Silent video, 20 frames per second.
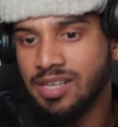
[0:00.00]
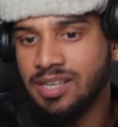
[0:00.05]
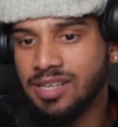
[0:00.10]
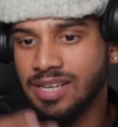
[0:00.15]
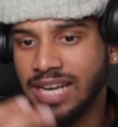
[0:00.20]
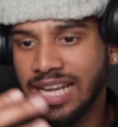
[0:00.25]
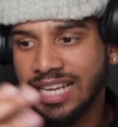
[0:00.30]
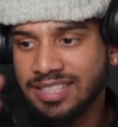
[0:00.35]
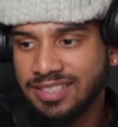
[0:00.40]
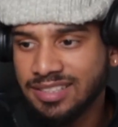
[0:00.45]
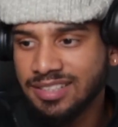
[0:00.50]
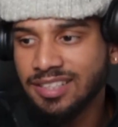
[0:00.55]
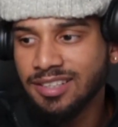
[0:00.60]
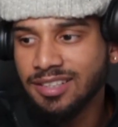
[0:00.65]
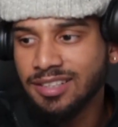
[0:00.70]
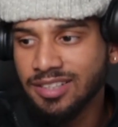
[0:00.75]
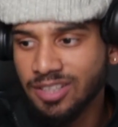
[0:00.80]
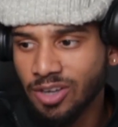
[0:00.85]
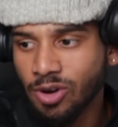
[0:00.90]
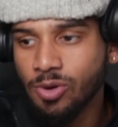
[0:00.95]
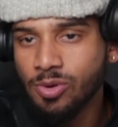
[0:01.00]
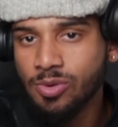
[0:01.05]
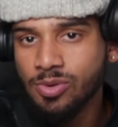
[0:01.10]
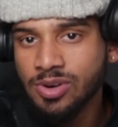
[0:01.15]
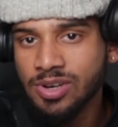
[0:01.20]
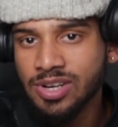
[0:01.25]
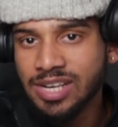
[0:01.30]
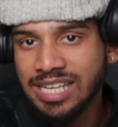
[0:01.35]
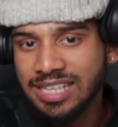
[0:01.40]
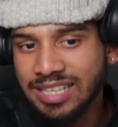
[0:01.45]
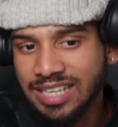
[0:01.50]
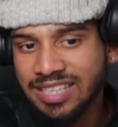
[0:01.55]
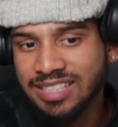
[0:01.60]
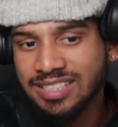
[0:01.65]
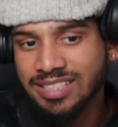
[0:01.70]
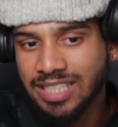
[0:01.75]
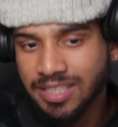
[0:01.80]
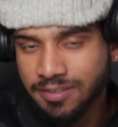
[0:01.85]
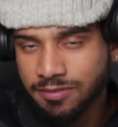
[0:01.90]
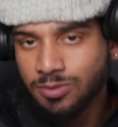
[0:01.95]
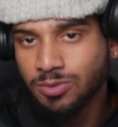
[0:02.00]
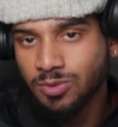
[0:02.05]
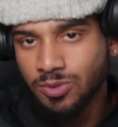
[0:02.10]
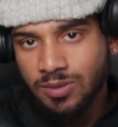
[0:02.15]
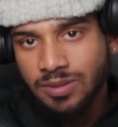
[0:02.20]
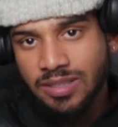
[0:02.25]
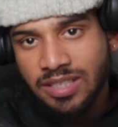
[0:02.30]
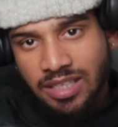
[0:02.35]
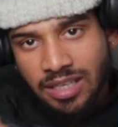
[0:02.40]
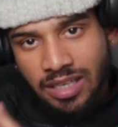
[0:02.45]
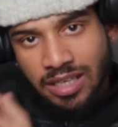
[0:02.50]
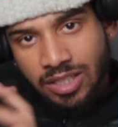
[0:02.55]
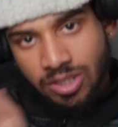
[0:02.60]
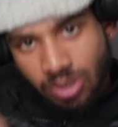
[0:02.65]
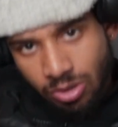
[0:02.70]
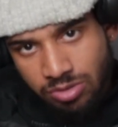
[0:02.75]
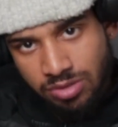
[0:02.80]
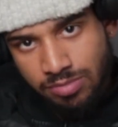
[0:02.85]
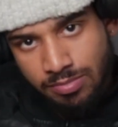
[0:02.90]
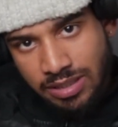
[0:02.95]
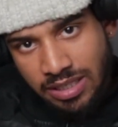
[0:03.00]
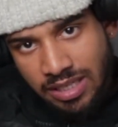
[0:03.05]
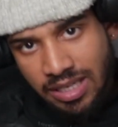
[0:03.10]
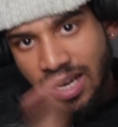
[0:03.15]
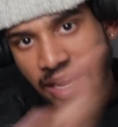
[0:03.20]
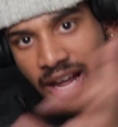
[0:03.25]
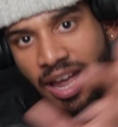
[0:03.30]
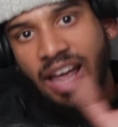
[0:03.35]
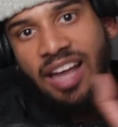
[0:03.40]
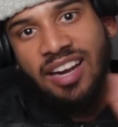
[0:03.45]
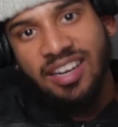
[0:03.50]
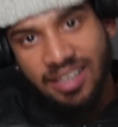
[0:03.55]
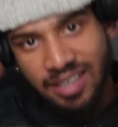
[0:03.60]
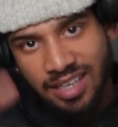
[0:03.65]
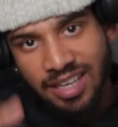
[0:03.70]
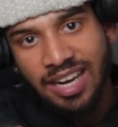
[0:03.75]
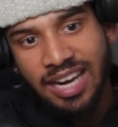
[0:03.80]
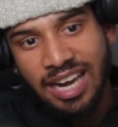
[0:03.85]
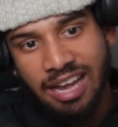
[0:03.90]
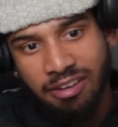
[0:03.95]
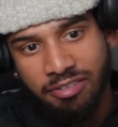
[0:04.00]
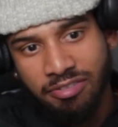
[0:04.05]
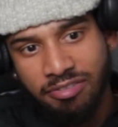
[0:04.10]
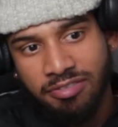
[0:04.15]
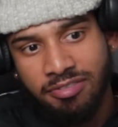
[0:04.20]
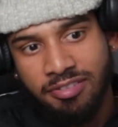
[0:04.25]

Like, still know there's a difference between social media and real life